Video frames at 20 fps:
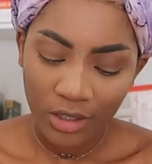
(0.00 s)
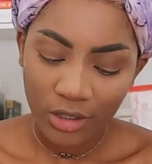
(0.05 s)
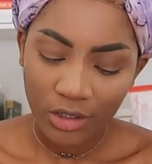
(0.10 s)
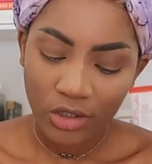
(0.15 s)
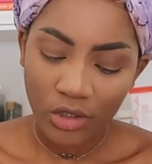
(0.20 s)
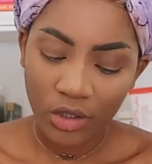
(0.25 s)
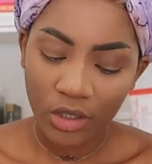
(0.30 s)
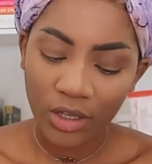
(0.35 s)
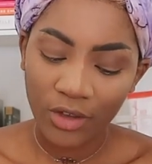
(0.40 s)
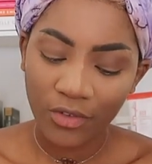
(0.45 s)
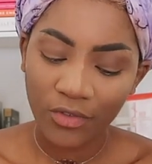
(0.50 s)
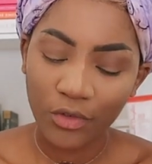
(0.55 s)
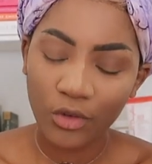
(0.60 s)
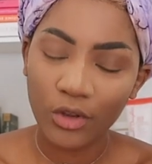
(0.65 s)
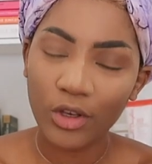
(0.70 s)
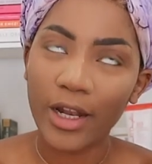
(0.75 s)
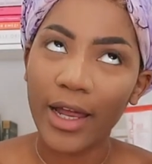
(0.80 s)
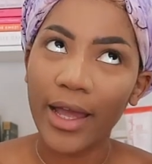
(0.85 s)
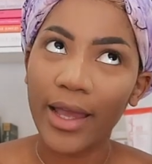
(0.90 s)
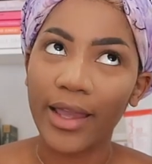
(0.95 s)
So if
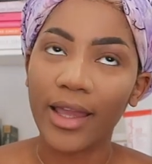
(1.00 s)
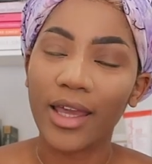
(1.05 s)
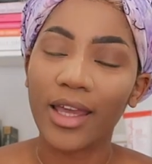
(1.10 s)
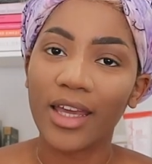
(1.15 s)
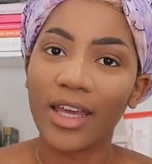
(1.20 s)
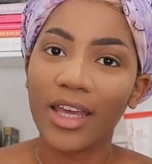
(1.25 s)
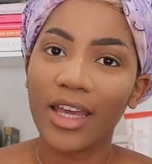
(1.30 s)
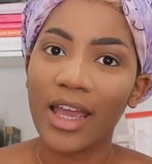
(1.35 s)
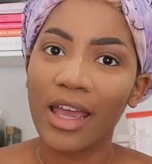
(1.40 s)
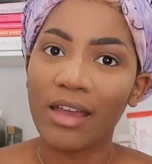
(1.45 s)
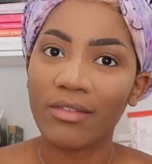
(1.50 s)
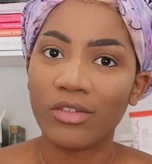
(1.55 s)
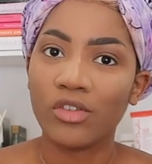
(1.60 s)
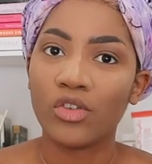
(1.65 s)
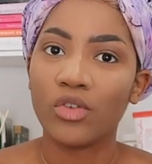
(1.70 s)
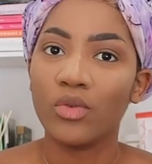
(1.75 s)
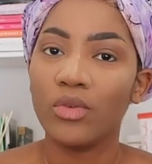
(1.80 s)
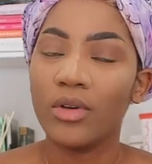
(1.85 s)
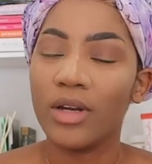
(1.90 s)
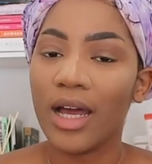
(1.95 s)
you like have
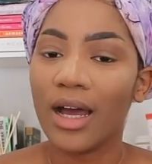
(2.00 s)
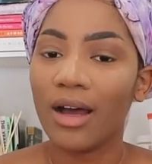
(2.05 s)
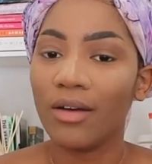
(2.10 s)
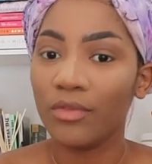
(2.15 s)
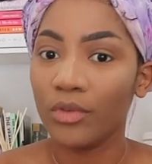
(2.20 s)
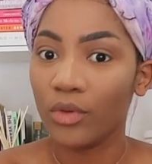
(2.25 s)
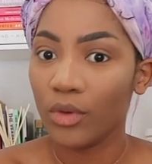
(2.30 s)
true love,